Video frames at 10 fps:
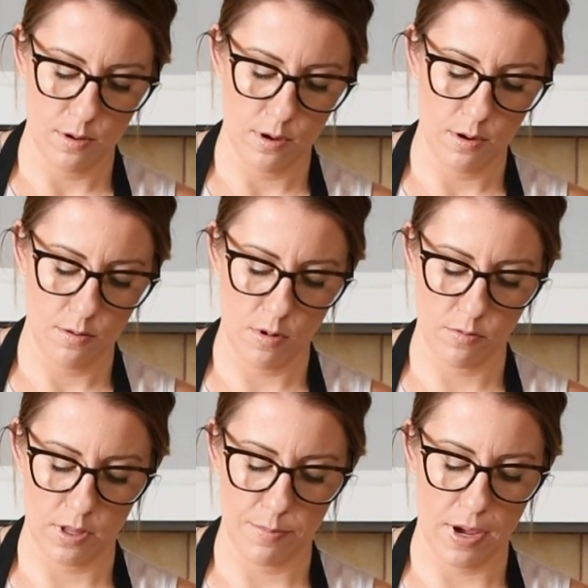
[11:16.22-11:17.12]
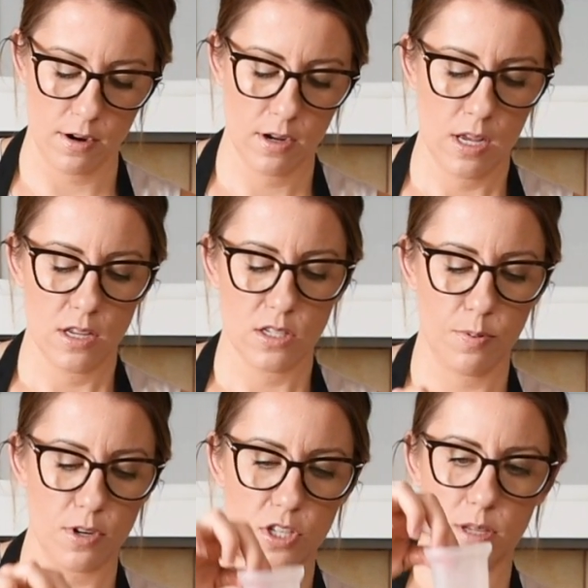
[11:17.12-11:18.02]
It won't really matter. So
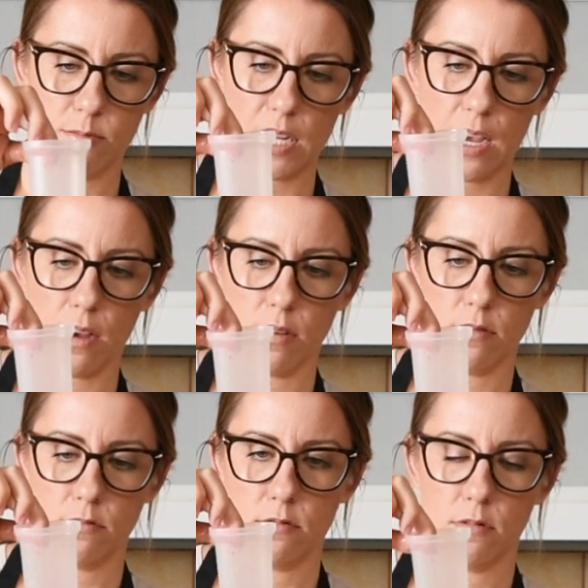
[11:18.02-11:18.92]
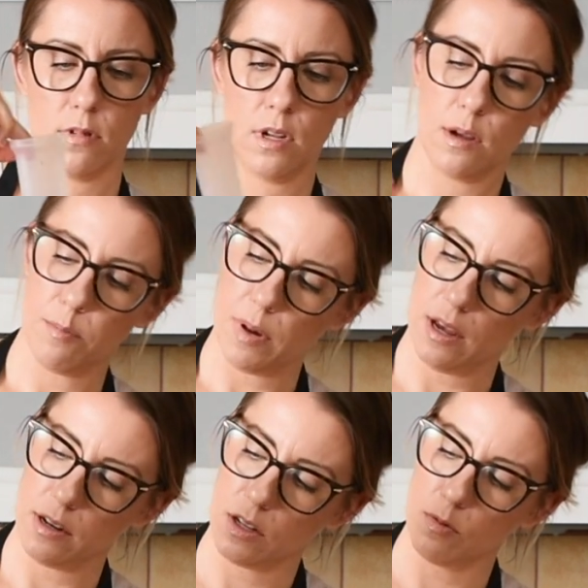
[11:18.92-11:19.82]
push them down,
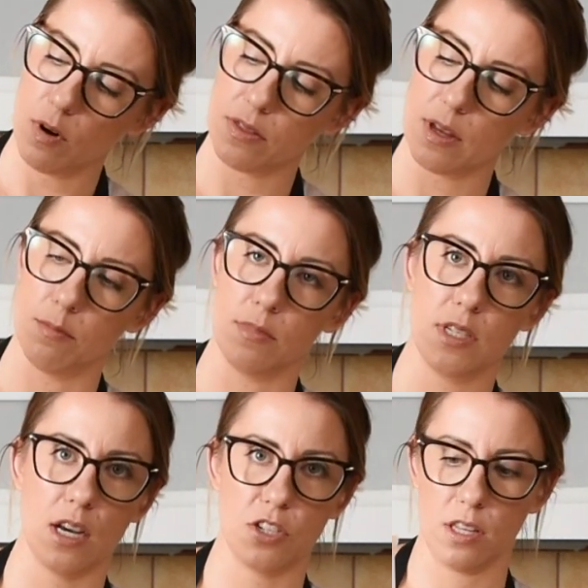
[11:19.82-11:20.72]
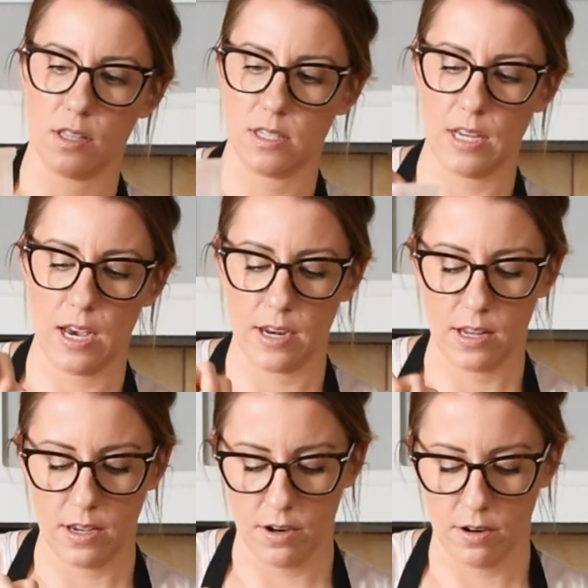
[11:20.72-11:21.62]
but you want them touching the side
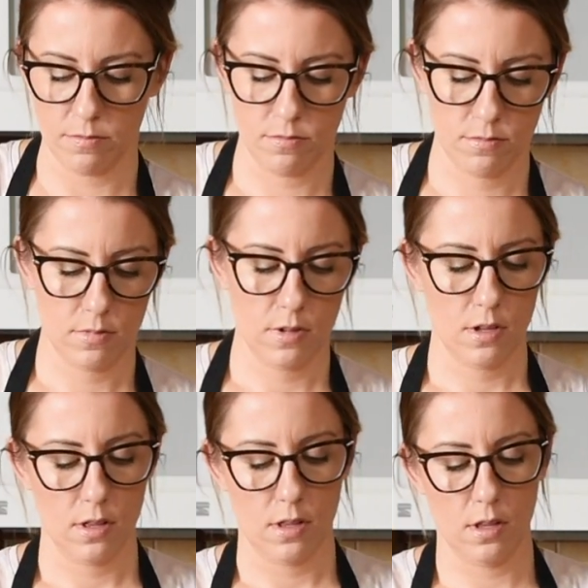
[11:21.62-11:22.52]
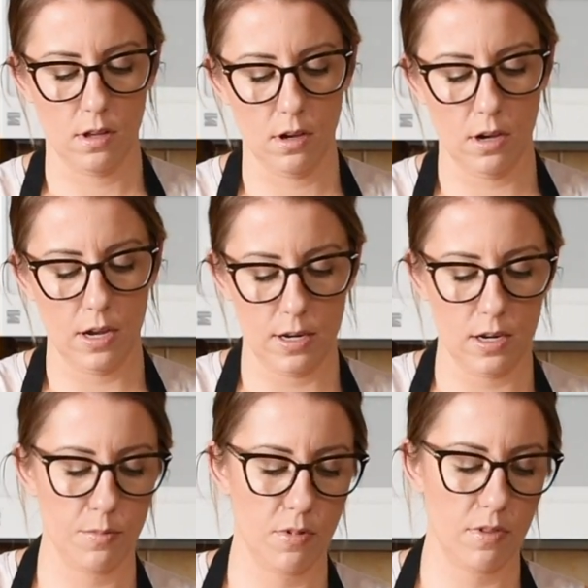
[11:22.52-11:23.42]
here. I need
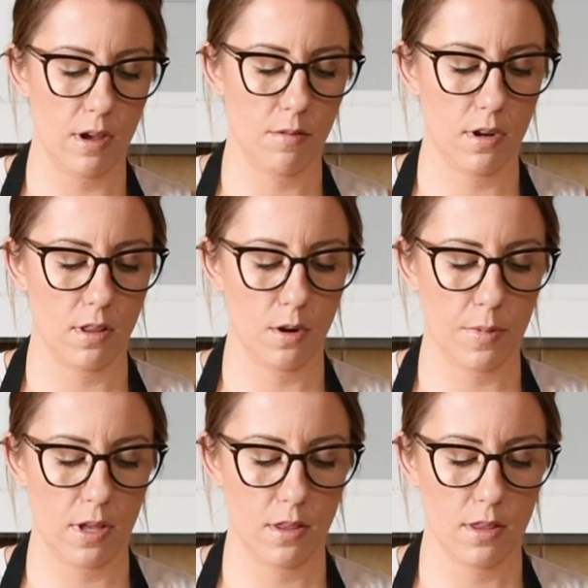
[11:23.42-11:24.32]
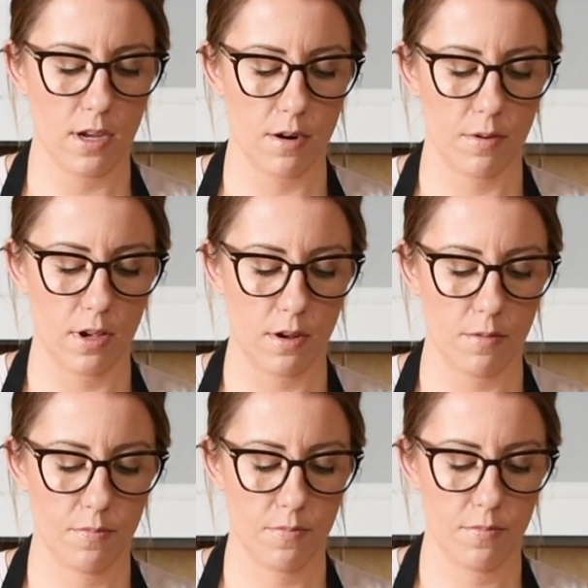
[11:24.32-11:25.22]
to move that one a little bit. There we go.